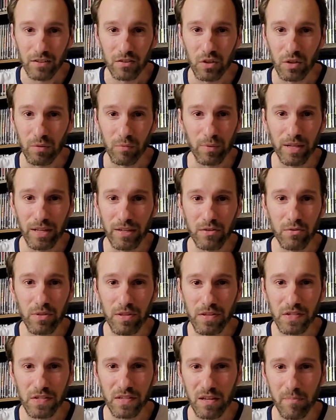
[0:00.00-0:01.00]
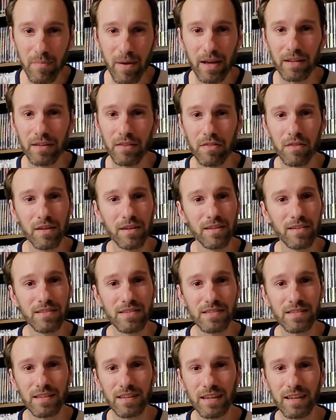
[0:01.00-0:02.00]
then when they do these cinematic
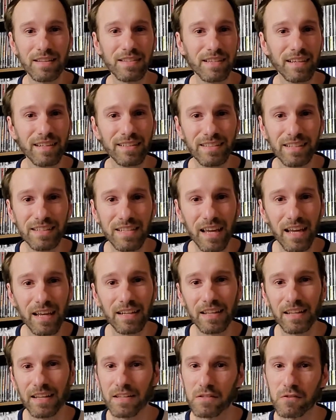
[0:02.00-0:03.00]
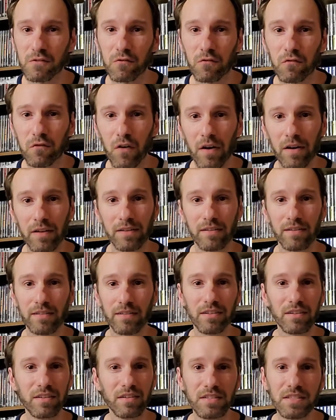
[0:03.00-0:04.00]
things, it's entertaining, it's fun.
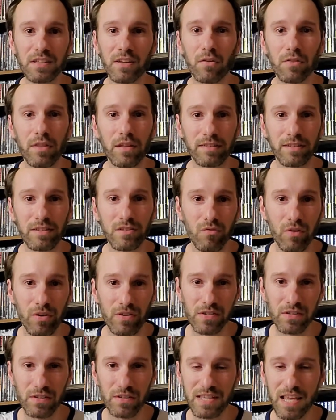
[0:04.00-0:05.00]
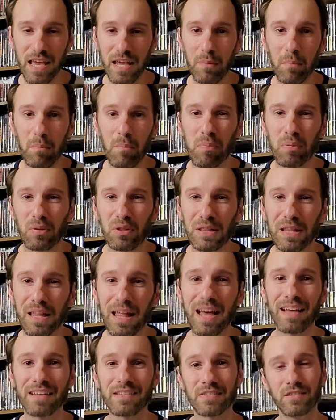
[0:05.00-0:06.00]
You can tell that these wrestlers had a
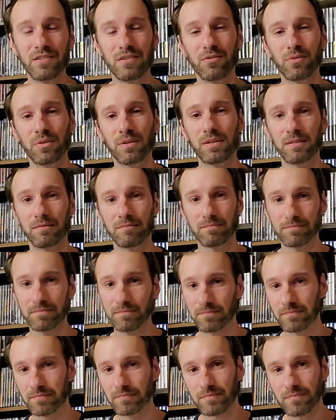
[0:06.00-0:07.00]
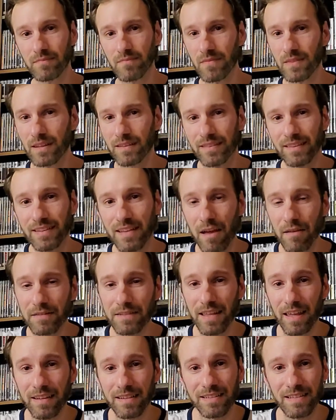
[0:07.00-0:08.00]
blast doing it. They,
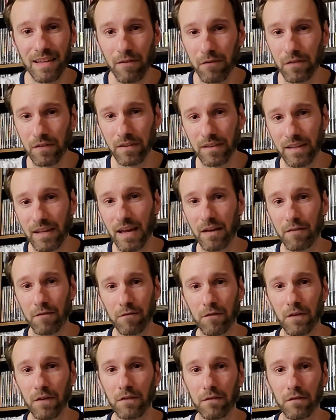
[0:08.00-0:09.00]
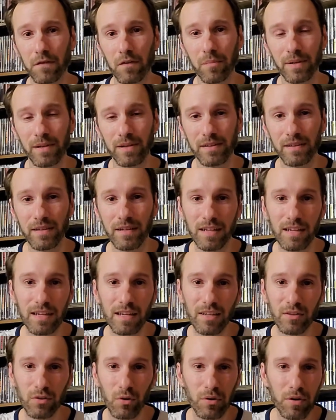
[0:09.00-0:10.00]
they definitely had fun filming it.
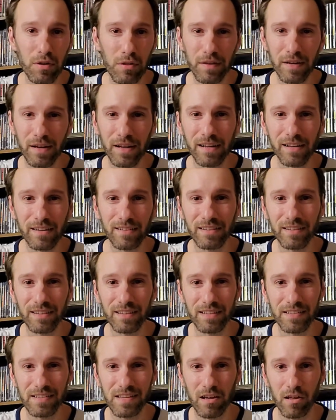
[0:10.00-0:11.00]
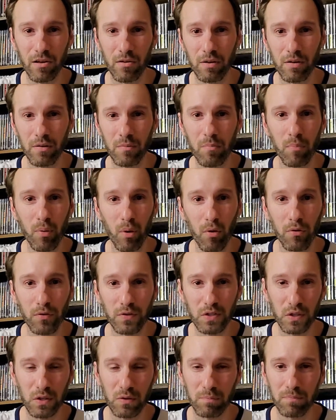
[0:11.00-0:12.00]
The only thing I didn't like is how it both
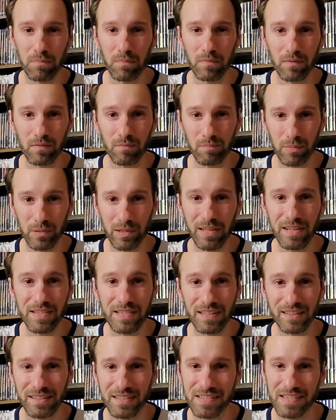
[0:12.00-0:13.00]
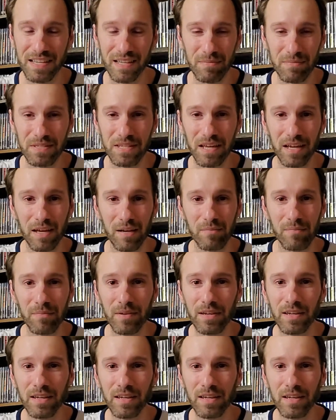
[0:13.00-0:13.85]
took place at the same time.